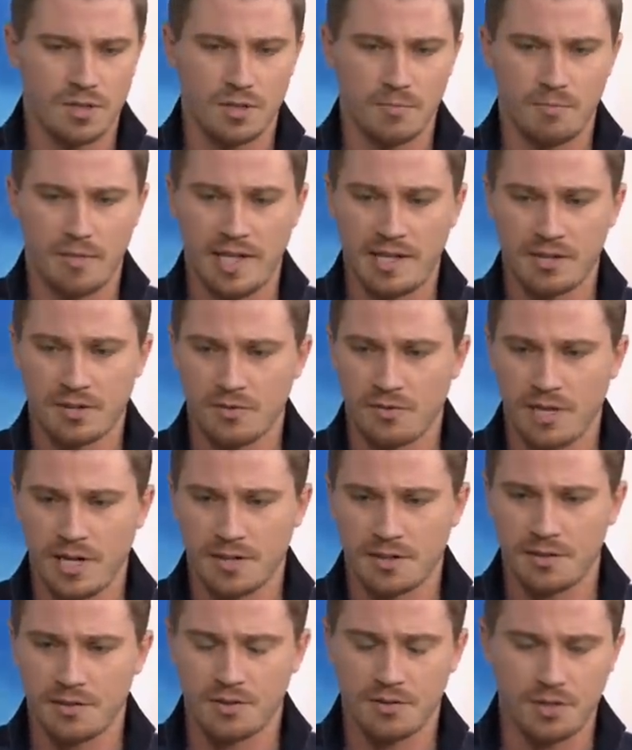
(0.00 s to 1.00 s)
of the best
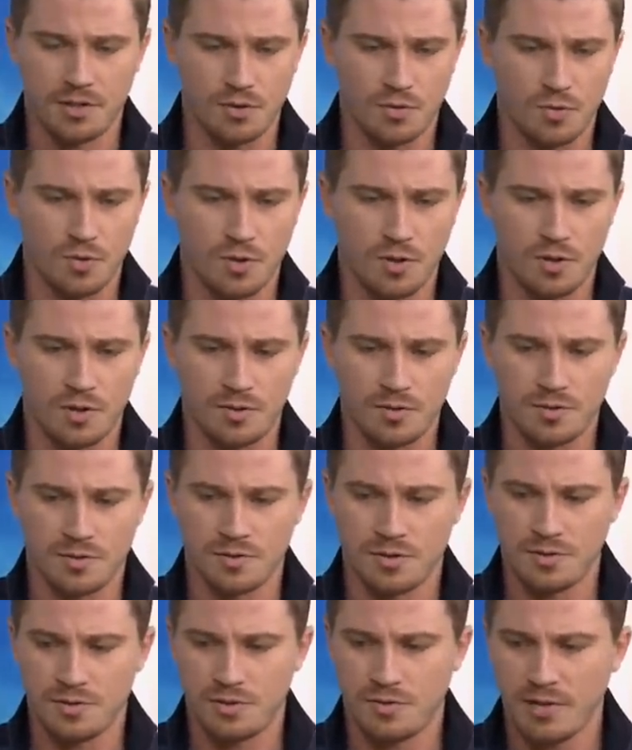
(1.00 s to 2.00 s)
directors in the world,
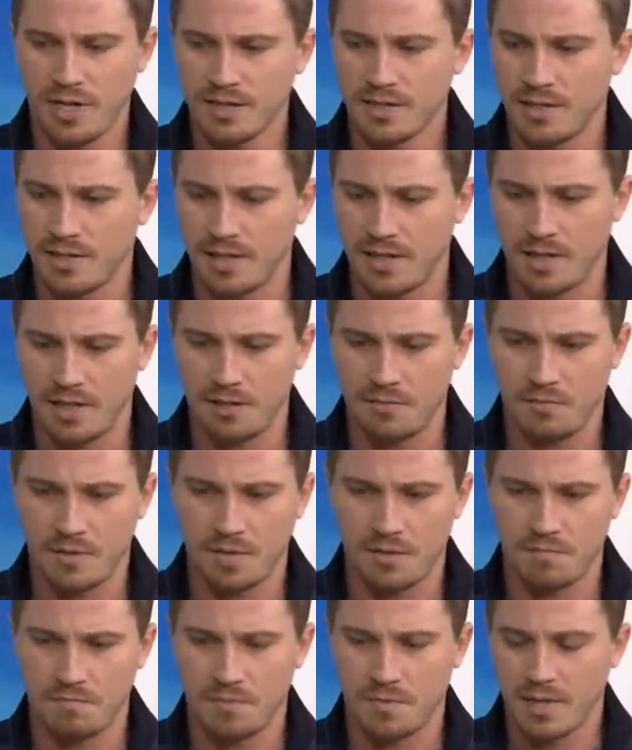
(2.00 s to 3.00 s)
directing it, it,
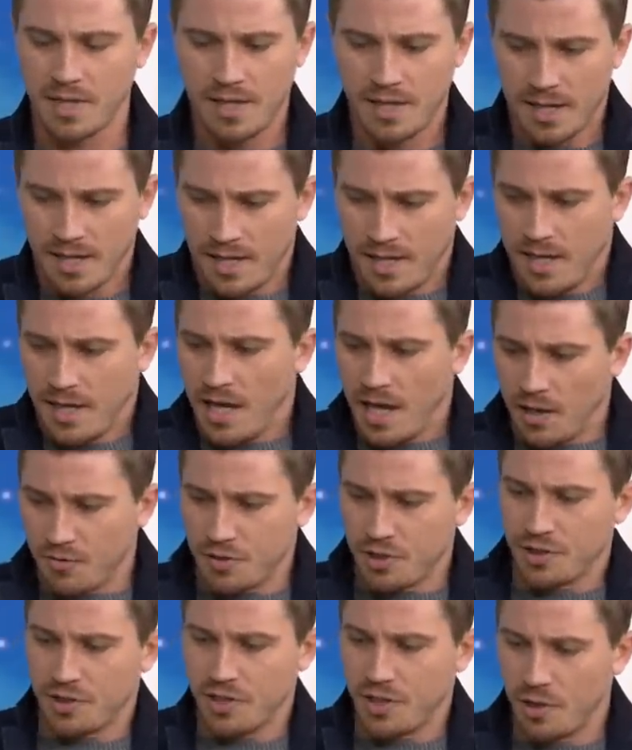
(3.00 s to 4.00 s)
it I was
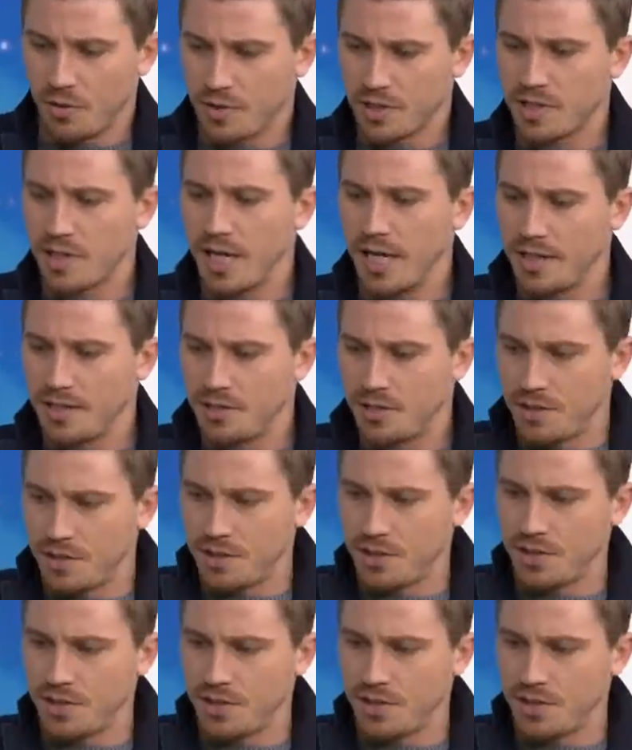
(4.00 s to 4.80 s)
just so excited to